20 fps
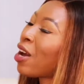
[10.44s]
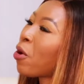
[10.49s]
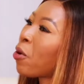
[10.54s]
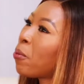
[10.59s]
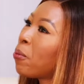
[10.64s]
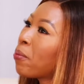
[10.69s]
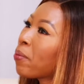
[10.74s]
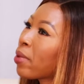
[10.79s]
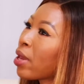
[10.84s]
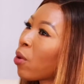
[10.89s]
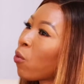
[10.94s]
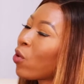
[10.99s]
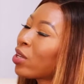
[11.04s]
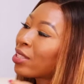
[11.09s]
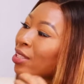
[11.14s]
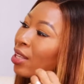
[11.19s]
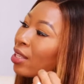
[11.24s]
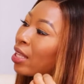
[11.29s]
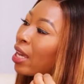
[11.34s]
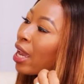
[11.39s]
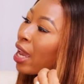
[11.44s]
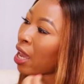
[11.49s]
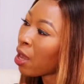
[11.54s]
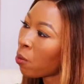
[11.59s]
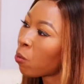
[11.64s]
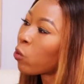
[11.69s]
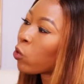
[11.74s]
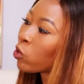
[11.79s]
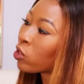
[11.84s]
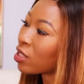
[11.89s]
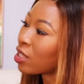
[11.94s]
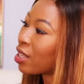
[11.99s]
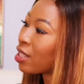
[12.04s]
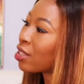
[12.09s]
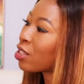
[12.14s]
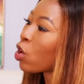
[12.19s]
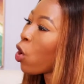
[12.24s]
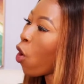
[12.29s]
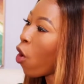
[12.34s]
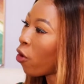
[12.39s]
Tell me, what are the
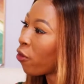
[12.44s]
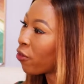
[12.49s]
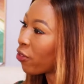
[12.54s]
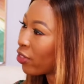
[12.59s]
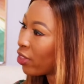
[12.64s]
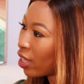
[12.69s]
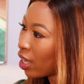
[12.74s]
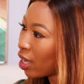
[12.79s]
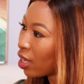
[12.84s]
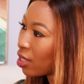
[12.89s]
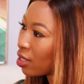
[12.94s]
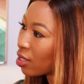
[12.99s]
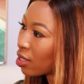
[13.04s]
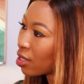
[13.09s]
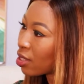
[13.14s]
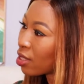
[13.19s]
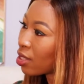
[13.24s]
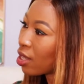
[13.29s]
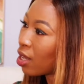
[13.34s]
importance of this